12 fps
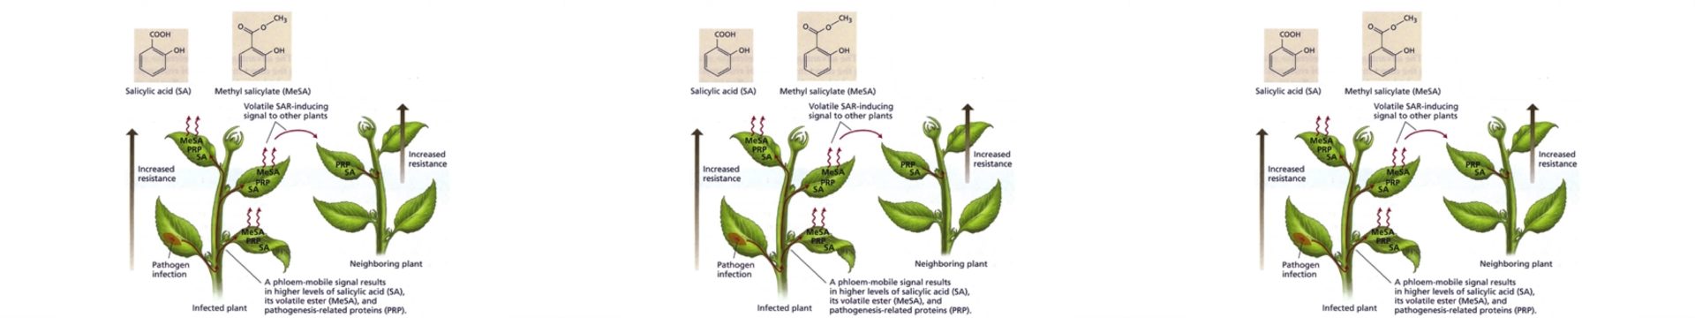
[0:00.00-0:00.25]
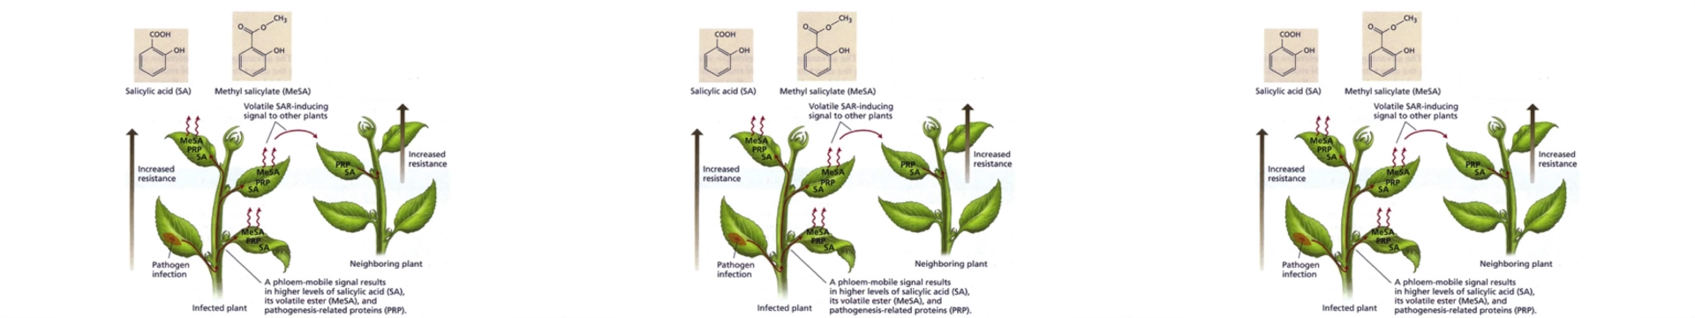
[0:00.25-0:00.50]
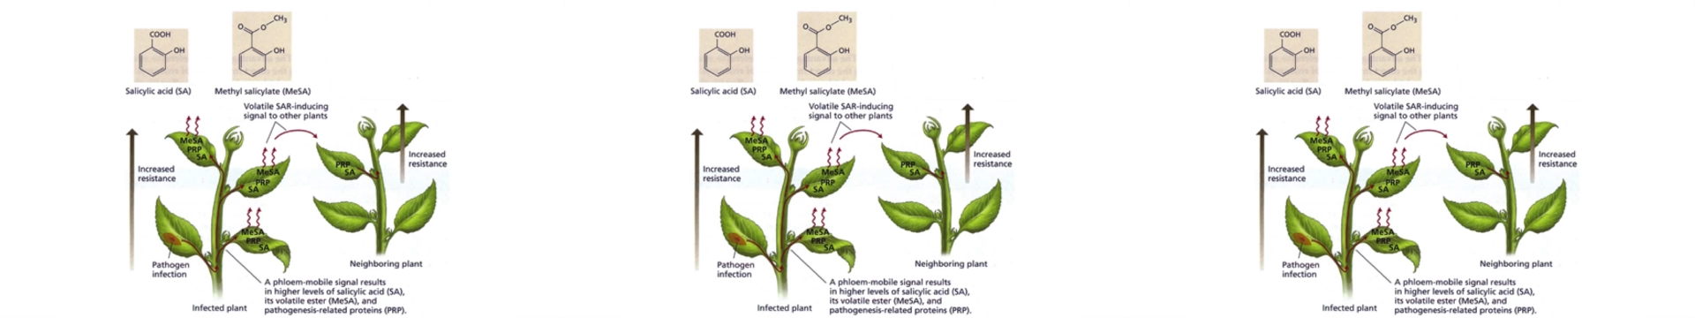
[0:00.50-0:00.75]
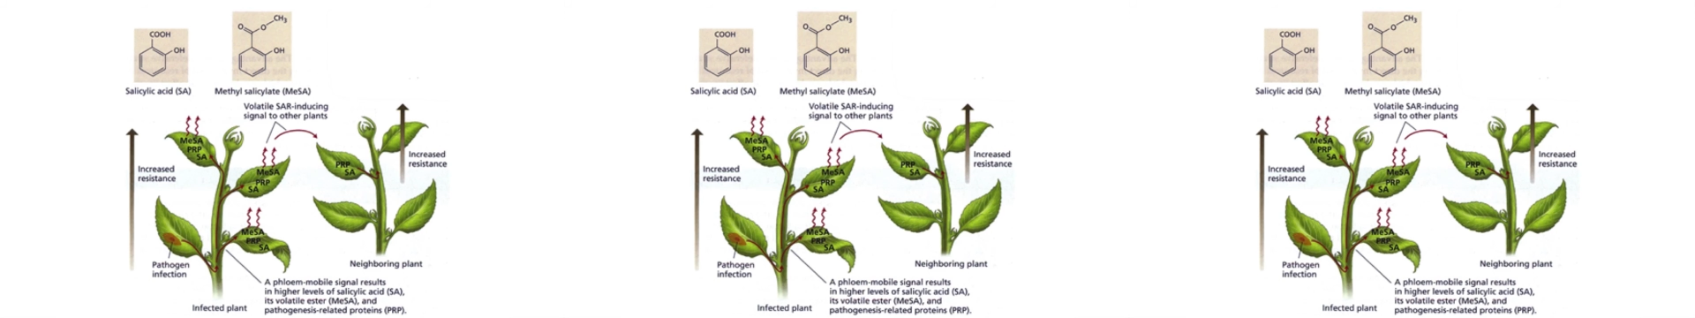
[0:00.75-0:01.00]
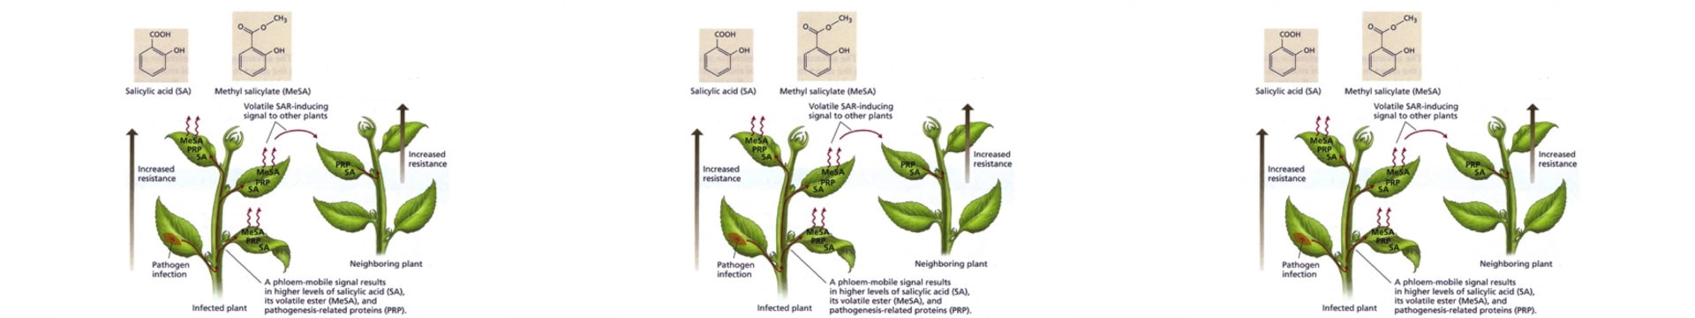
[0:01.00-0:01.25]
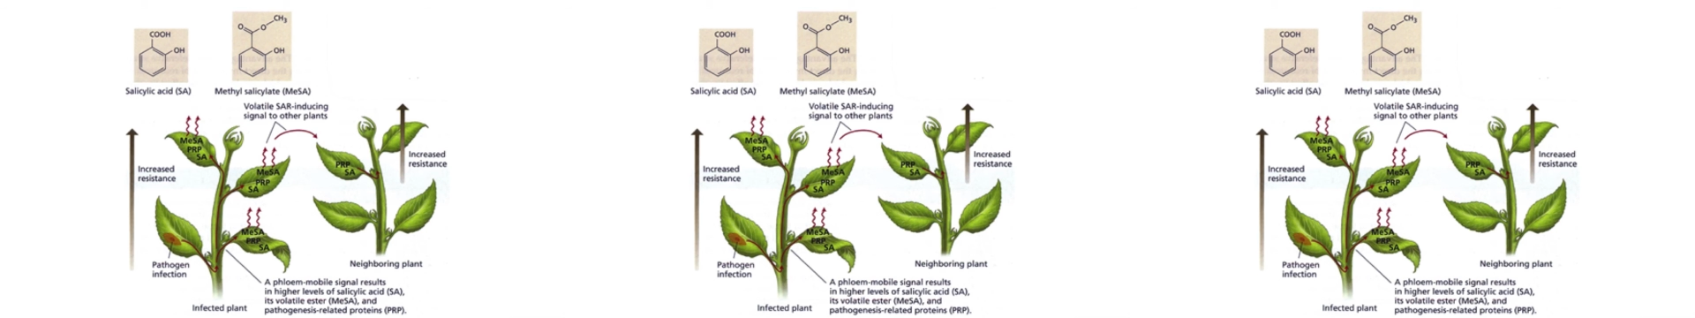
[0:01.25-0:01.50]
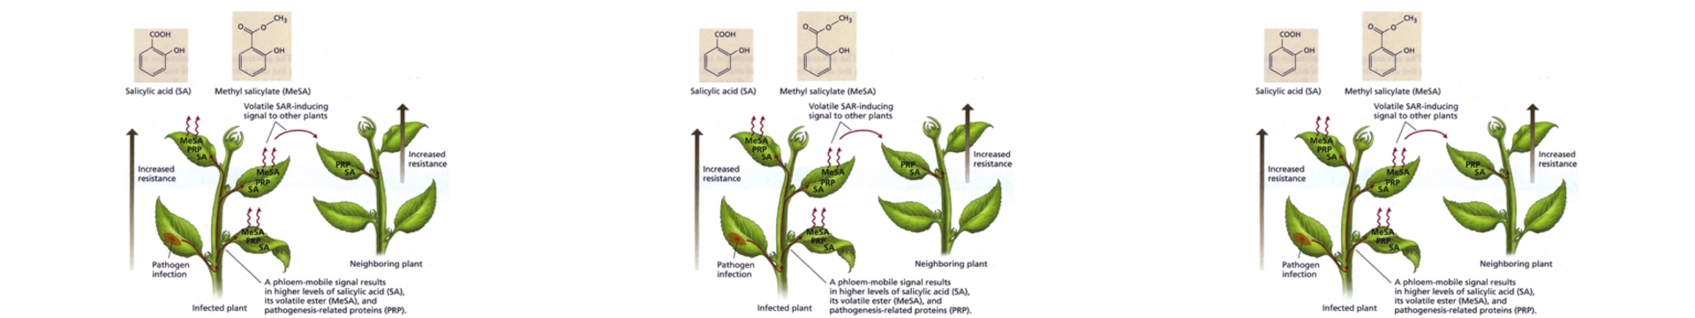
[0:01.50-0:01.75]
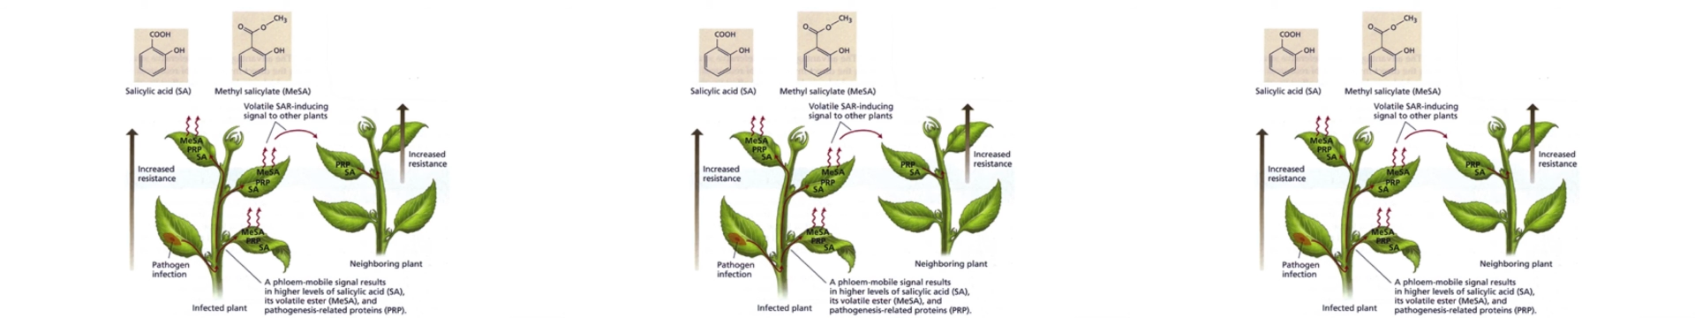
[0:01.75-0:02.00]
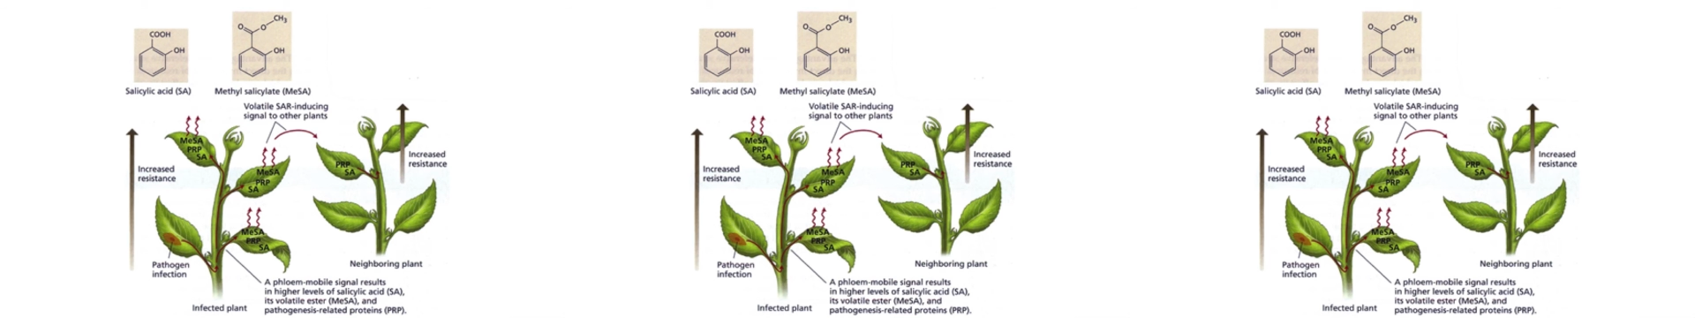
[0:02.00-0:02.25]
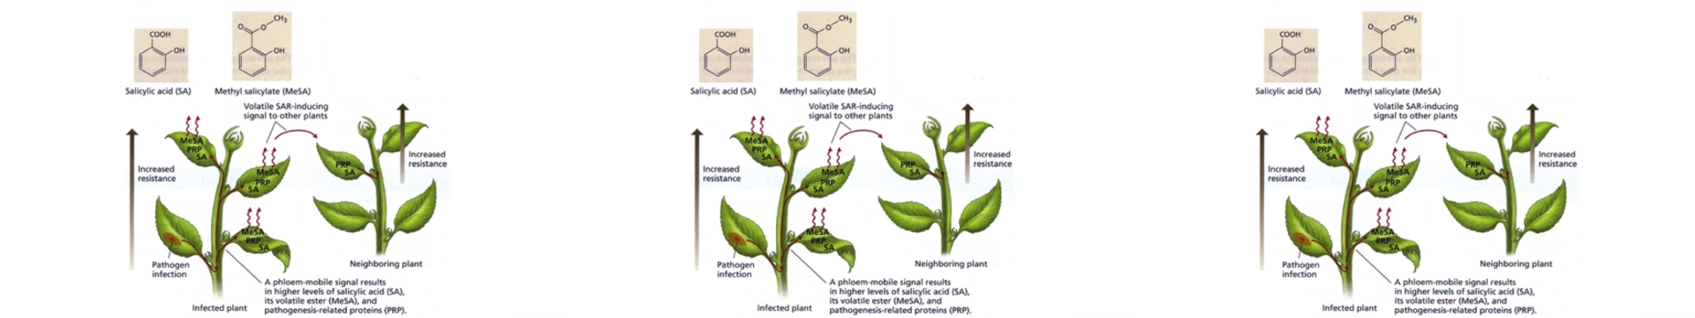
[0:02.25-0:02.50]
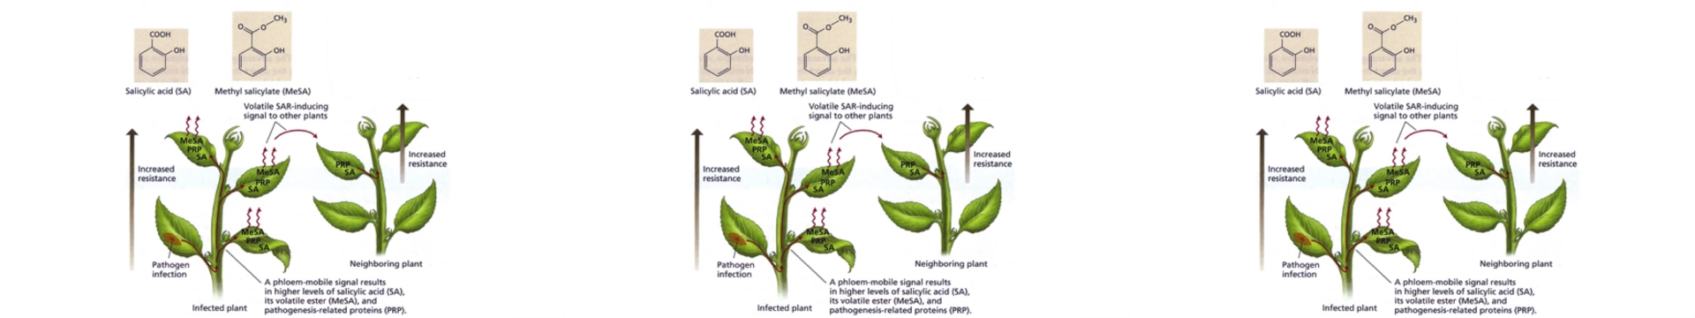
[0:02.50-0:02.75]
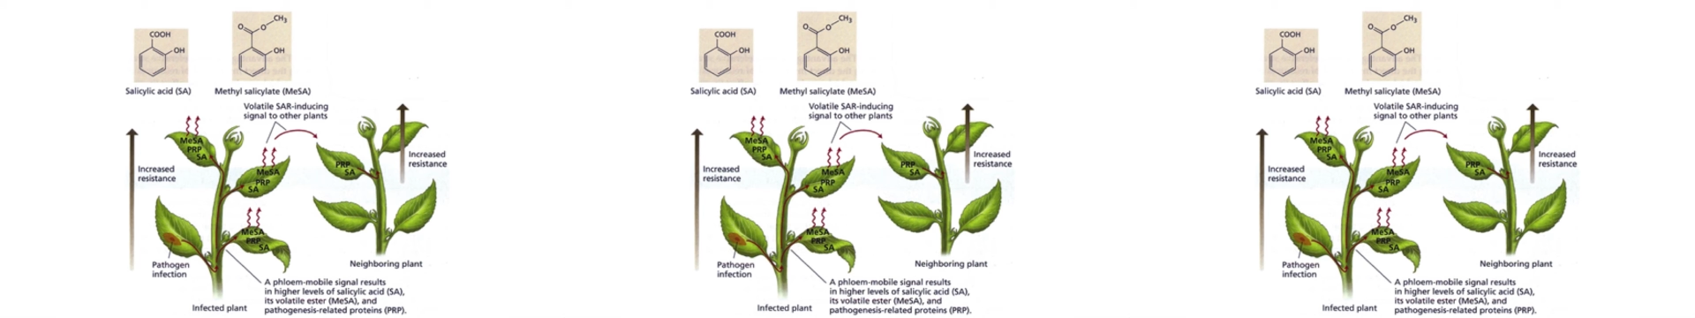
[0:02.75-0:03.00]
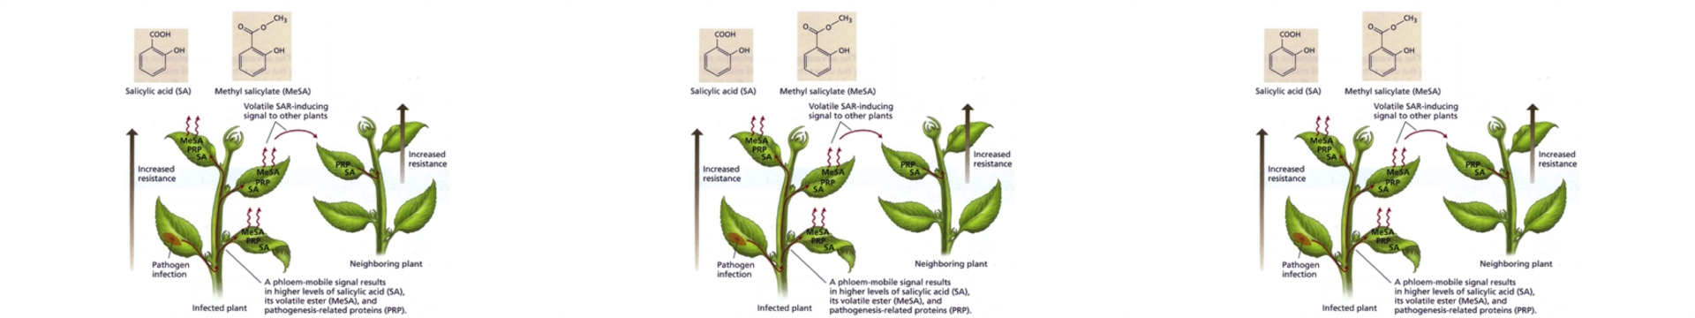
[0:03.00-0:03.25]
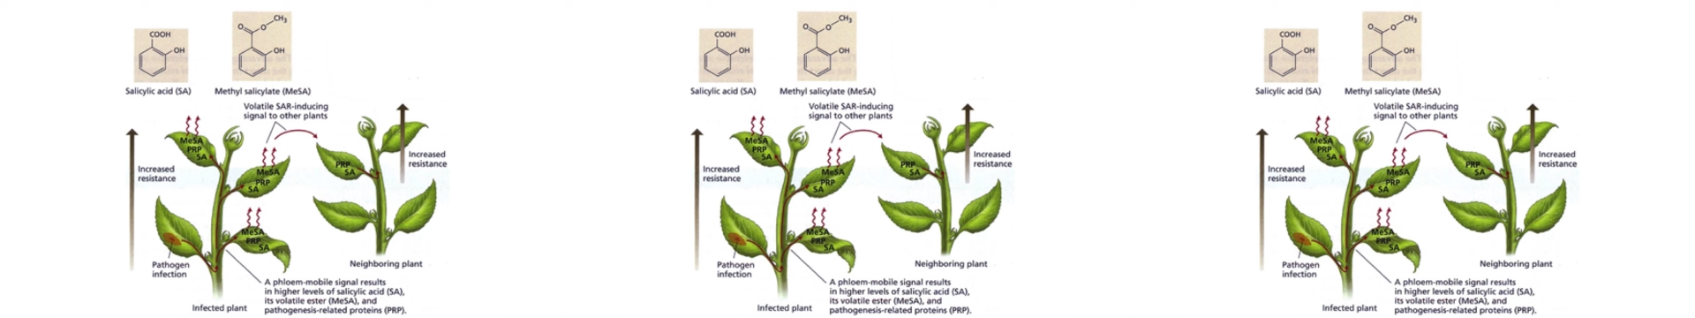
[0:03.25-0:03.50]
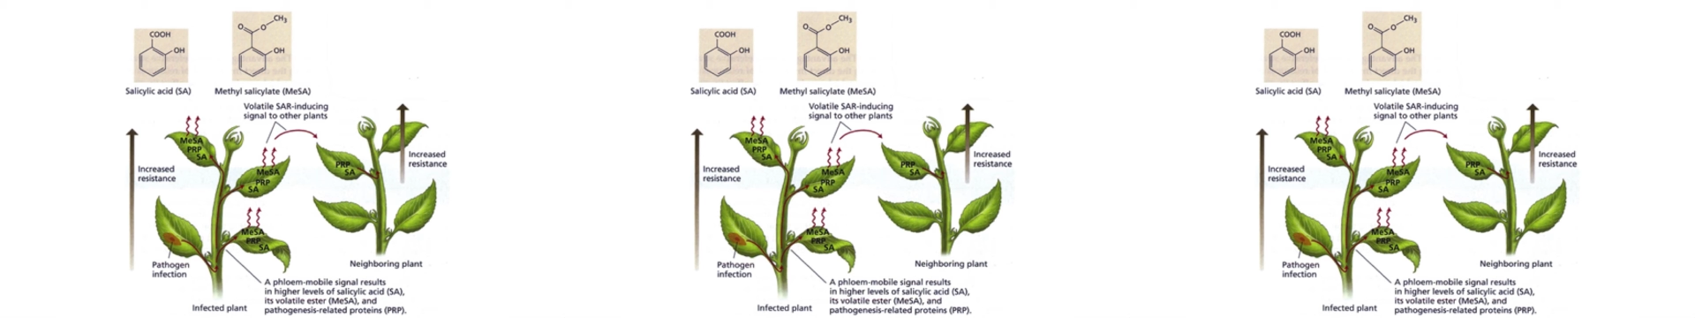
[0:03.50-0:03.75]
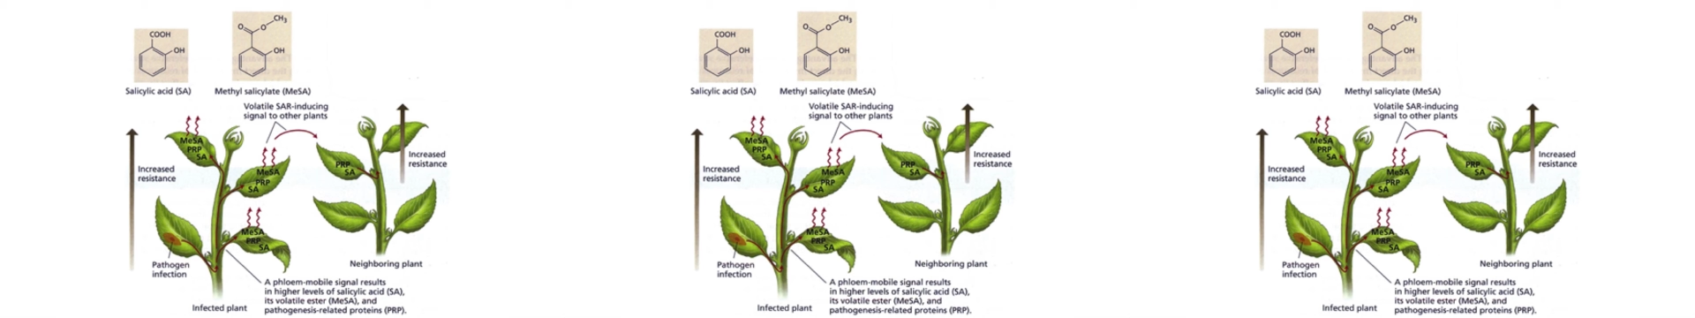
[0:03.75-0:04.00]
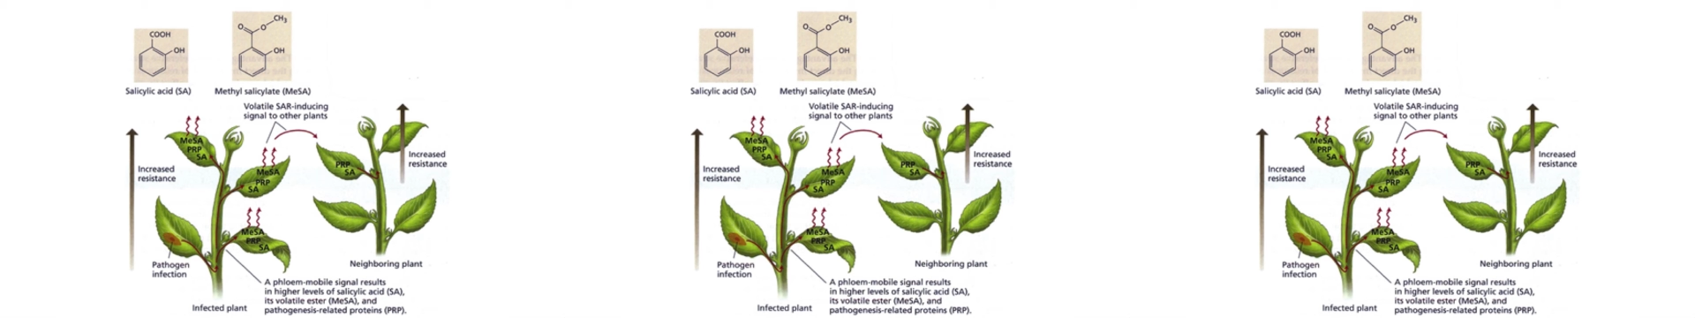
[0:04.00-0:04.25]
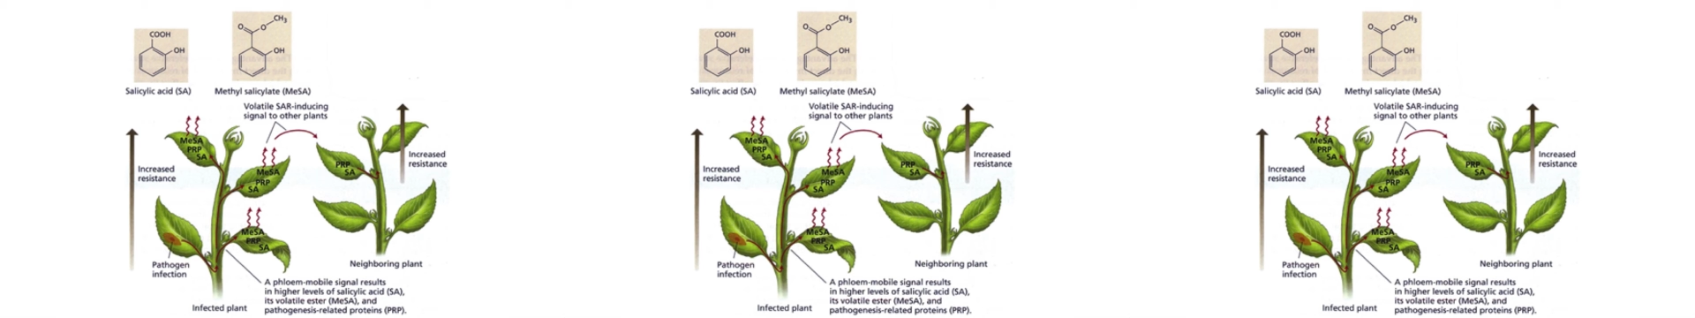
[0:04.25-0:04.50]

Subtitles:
[unreadable: no face in view]